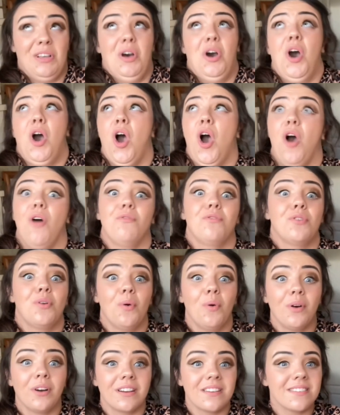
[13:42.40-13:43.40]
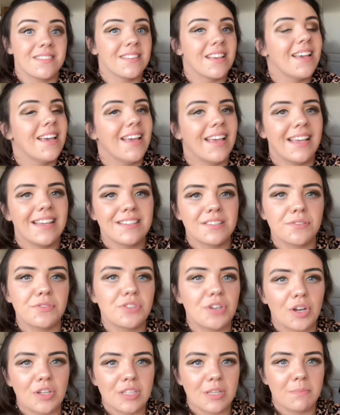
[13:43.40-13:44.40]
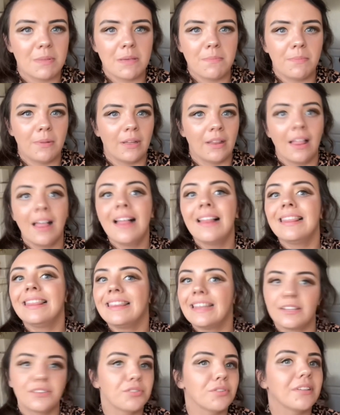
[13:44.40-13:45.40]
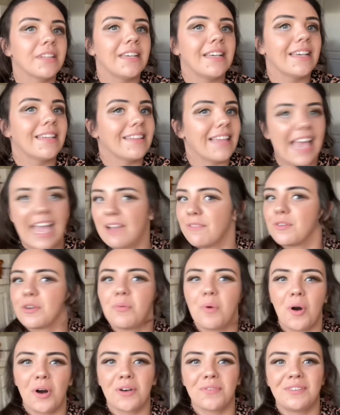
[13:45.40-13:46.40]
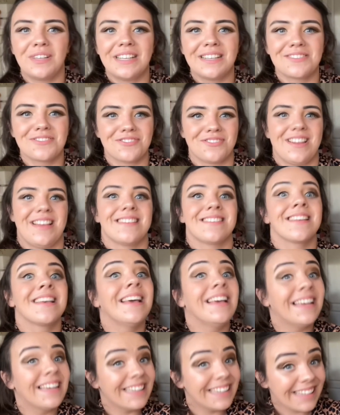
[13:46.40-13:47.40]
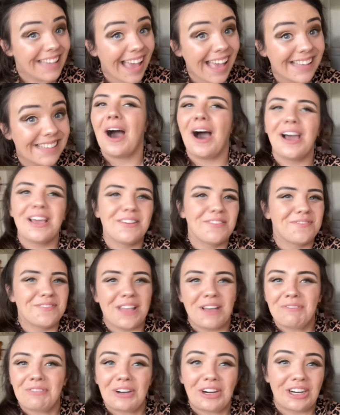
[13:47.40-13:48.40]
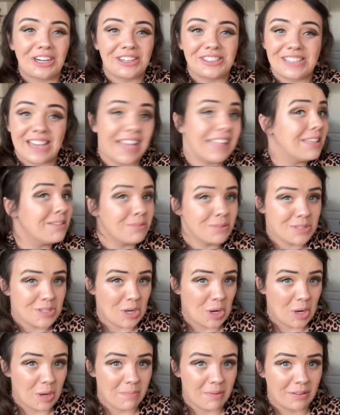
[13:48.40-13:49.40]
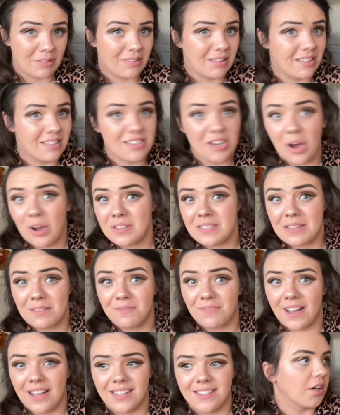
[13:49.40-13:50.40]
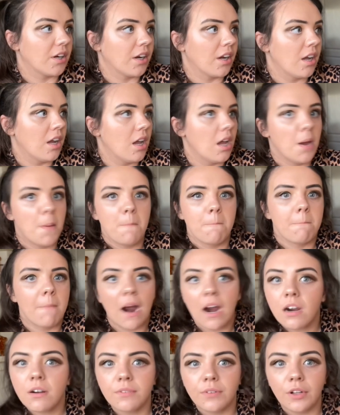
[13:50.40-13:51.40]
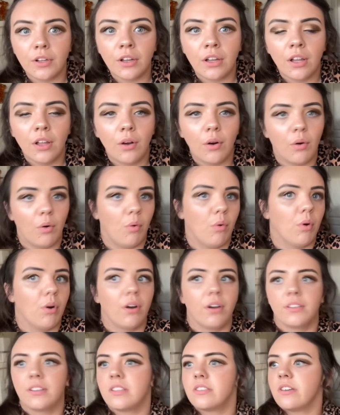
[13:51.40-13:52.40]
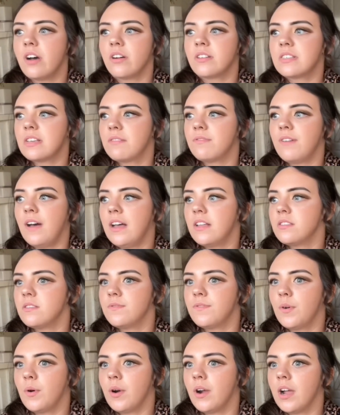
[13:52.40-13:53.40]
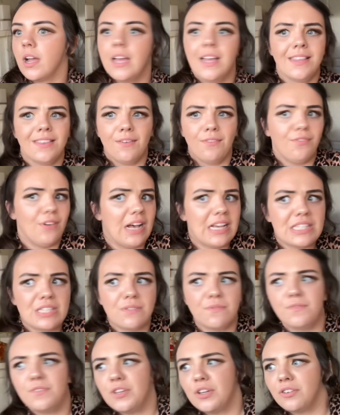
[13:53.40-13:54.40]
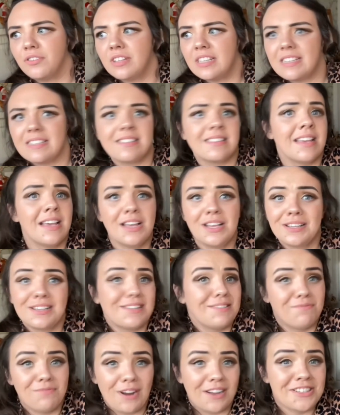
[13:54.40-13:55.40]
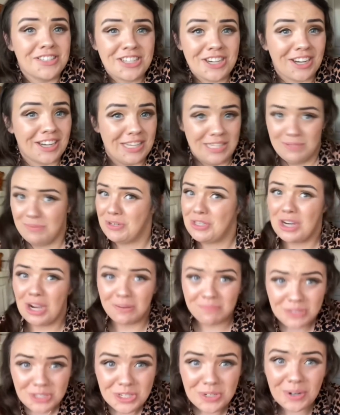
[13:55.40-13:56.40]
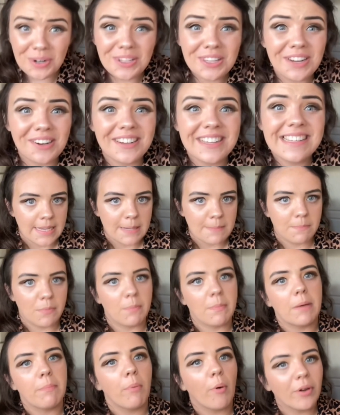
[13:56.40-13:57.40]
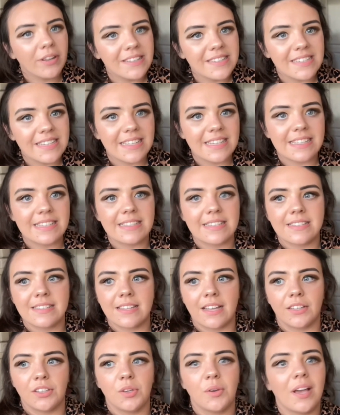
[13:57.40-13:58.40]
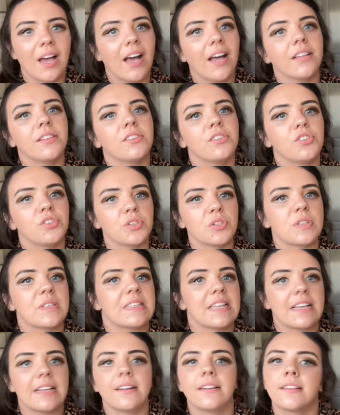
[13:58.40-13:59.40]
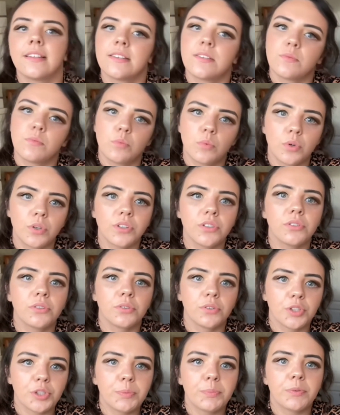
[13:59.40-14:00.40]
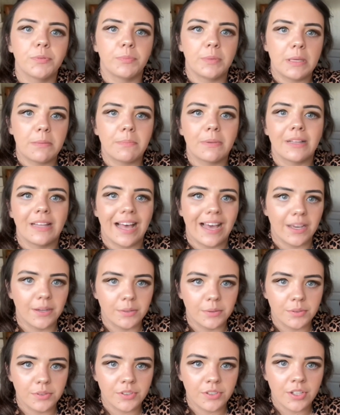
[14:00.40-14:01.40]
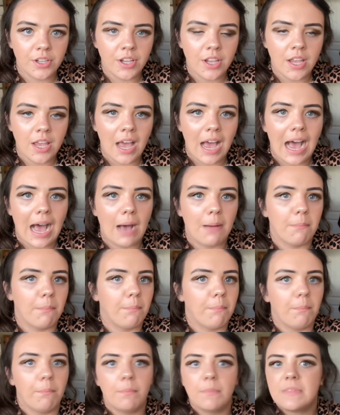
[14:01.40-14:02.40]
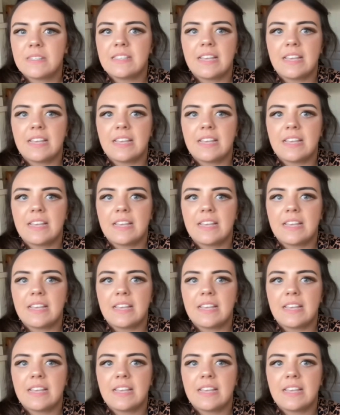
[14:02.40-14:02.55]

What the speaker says: Of course. Is there toxic people literally in every walk of the internet? Yes. I've never heard anyone talk about the toxic fans Marvel or the toxic fans for the Fast and Furious franchise, which I'm sure there is. But my point is that you can't just single this one group of people out and say